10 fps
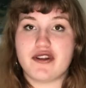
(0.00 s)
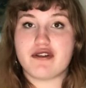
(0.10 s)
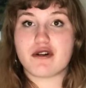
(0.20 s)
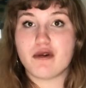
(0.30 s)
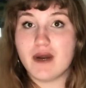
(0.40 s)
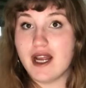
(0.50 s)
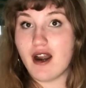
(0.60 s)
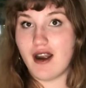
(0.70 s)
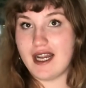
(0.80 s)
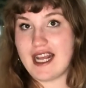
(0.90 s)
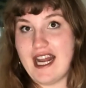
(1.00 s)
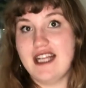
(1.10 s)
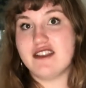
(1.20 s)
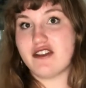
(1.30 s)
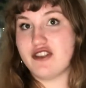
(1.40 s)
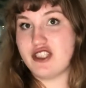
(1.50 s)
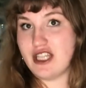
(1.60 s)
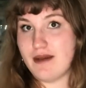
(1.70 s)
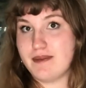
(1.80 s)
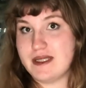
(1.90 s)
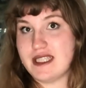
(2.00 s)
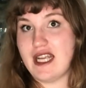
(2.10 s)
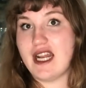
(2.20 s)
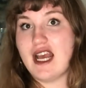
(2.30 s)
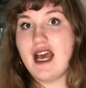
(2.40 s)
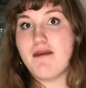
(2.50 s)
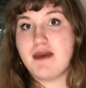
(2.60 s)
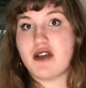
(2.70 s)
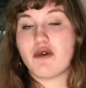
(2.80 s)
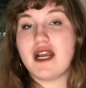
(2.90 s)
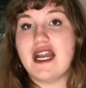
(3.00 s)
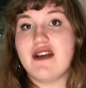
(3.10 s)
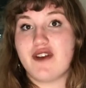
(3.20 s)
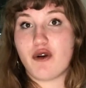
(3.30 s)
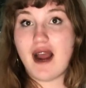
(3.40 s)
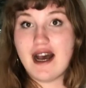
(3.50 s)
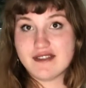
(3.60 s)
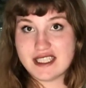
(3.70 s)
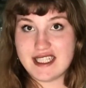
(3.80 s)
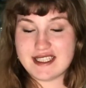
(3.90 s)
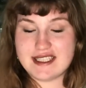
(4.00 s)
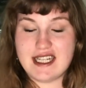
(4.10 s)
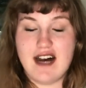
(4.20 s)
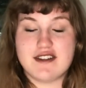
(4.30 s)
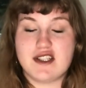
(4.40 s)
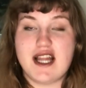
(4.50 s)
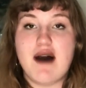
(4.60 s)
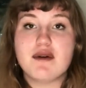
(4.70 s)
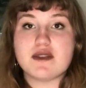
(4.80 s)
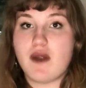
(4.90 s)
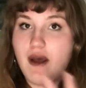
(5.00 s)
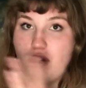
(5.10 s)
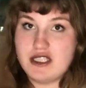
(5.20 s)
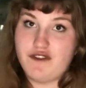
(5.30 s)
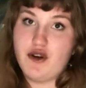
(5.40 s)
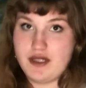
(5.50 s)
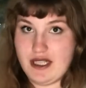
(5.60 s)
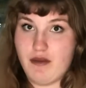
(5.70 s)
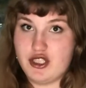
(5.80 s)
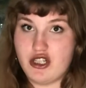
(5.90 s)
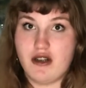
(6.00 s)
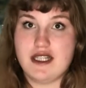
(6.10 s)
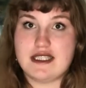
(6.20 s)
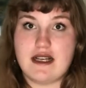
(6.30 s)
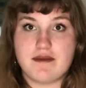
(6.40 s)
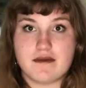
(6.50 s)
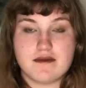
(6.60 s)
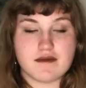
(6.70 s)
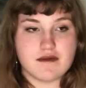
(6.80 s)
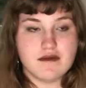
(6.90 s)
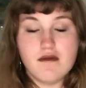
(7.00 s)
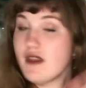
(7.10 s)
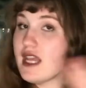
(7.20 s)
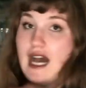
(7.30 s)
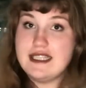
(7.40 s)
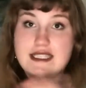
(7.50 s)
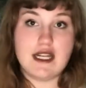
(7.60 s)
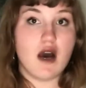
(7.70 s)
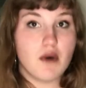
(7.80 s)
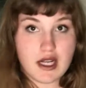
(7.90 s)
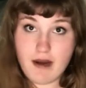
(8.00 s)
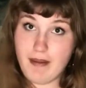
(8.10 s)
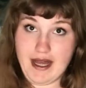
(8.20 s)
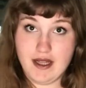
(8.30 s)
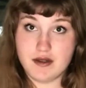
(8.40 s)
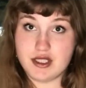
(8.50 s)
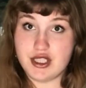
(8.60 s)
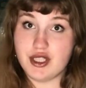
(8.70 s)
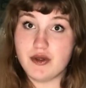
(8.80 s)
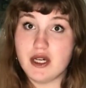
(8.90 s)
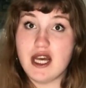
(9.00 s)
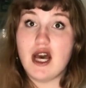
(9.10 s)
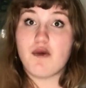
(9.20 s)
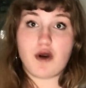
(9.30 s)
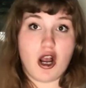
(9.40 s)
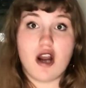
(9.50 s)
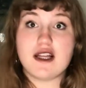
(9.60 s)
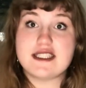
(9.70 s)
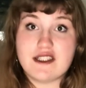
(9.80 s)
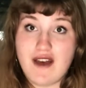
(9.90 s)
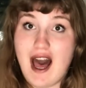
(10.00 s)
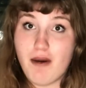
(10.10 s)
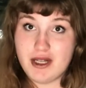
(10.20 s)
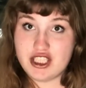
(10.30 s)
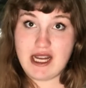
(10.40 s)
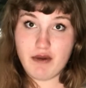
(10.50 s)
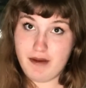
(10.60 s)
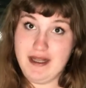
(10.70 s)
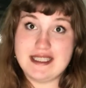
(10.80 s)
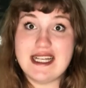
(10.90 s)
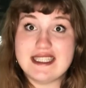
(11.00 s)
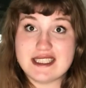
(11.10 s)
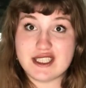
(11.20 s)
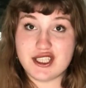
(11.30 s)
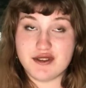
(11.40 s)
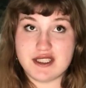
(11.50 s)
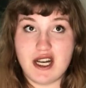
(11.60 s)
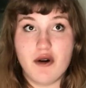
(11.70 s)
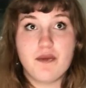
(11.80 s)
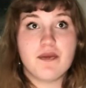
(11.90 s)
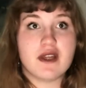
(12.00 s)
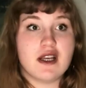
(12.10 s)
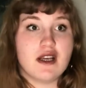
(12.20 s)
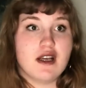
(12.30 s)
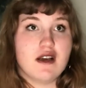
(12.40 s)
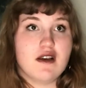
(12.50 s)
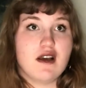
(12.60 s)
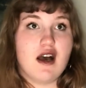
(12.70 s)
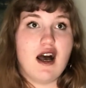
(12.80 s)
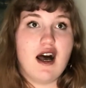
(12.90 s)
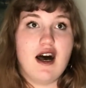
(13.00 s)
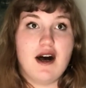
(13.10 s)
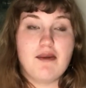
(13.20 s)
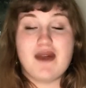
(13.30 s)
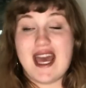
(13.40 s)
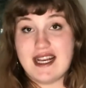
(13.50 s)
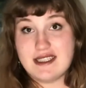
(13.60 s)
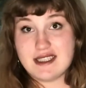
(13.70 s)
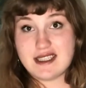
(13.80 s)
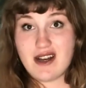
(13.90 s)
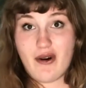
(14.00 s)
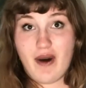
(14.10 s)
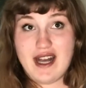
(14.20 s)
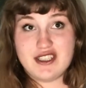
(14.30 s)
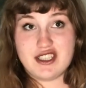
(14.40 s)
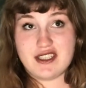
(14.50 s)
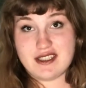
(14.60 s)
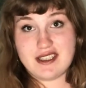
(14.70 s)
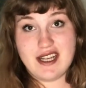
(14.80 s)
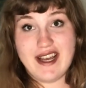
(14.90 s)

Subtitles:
their career and get internships and be creative and crafty and stuff. So that was what I wanted to focus on with journalism. I did not want to combine those two, regardless of how much that would have made sense to do so. And so I just